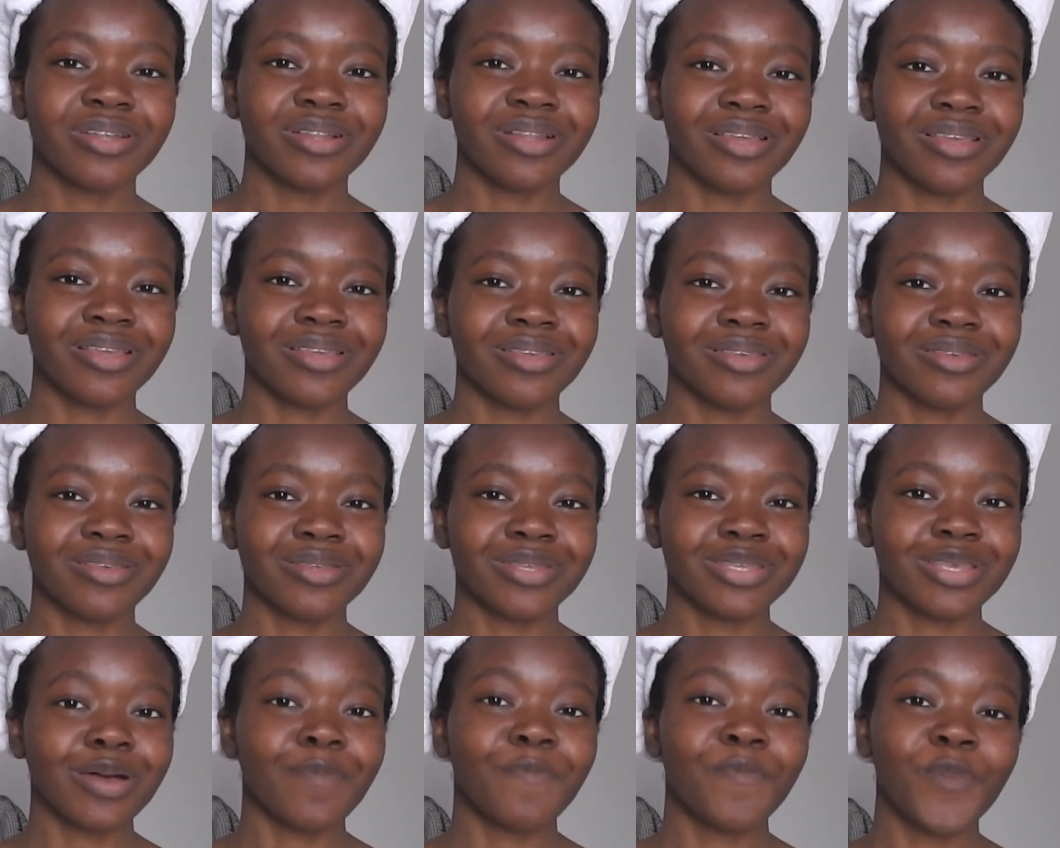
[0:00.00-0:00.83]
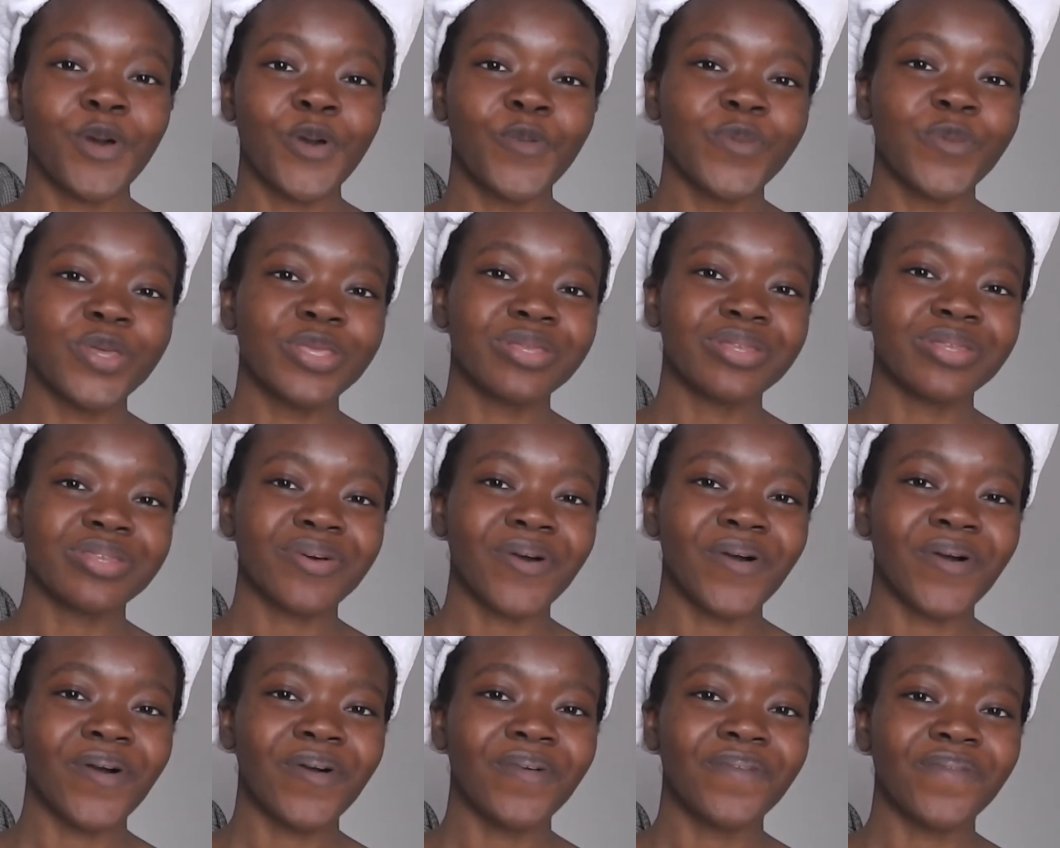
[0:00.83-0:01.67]
like some moments
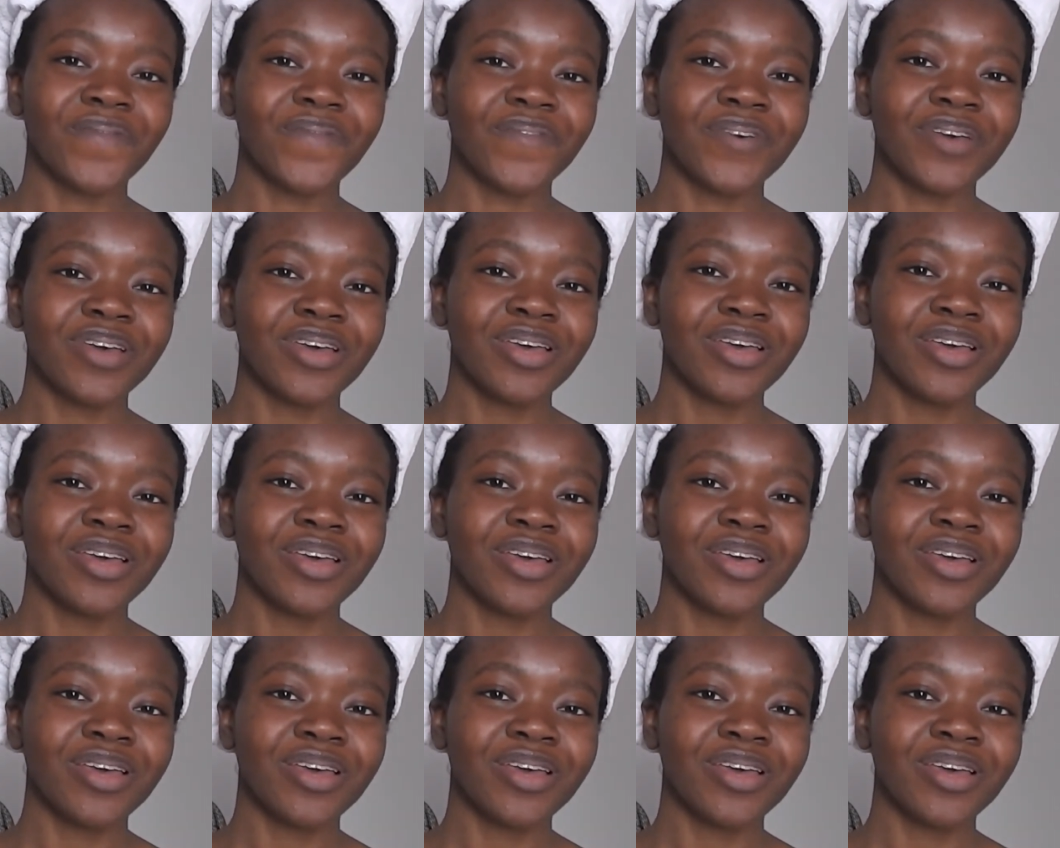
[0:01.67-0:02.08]
of